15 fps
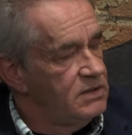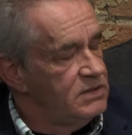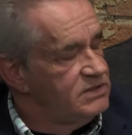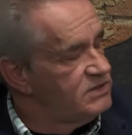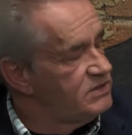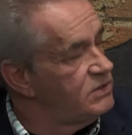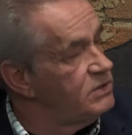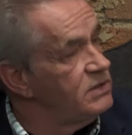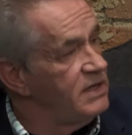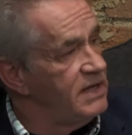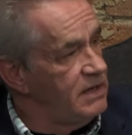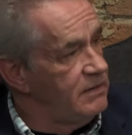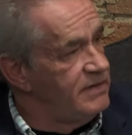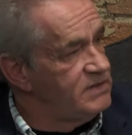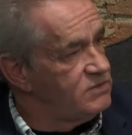certain
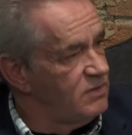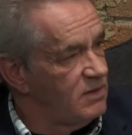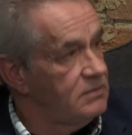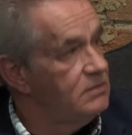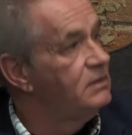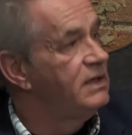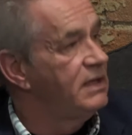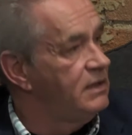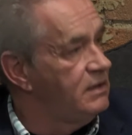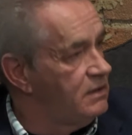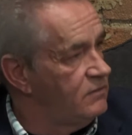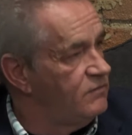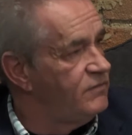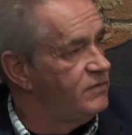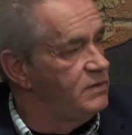areas rather than getting
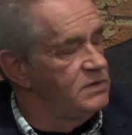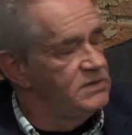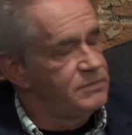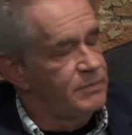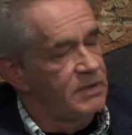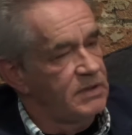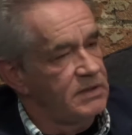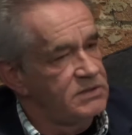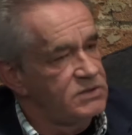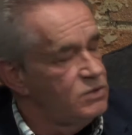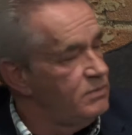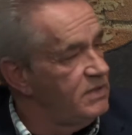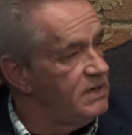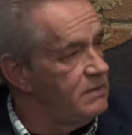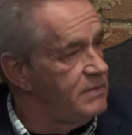confused by too
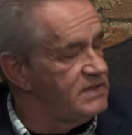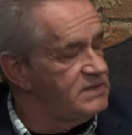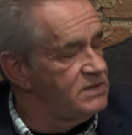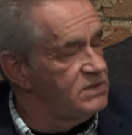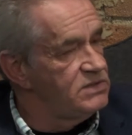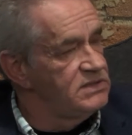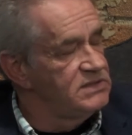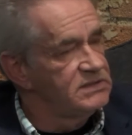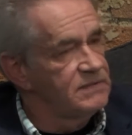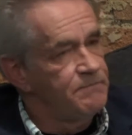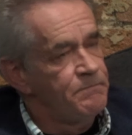many messages,